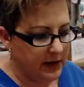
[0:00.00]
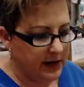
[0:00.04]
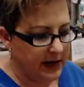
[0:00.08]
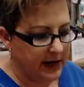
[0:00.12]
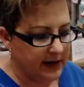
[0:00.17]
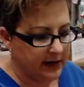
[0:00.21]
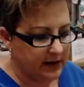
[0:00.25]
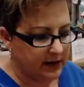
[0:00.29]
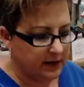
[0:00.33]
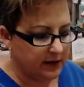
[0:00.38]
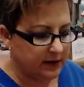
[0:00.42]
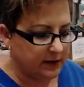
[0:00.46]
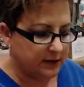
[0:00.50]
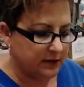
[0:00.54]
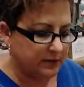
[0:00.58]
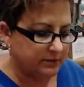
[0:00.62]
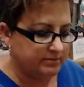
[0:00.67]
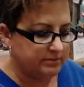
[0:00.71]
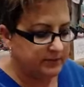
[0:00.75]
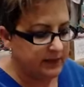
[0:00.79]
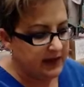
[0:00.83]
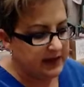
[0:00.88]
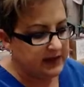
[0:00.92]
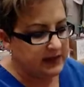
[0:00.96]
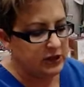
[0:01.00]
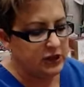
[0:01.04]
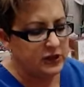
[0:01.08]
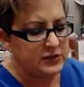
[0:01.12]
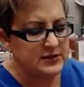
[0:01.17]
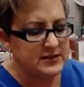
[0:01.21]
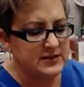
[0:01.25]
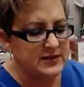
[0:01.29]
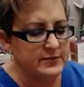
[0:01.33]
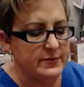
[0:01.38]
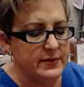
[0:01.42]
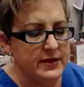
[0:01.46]
It
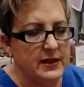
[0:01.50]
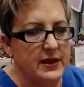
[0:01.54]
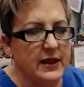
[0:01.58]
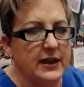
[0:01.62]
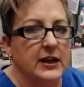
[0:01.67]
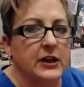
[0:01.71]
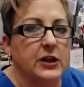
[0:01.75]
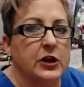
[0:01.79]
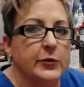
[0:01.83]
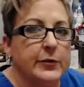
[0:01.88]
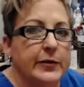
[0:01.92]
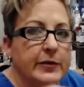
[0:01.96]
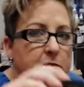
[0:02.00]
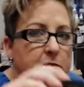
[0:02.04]
looks to me like a little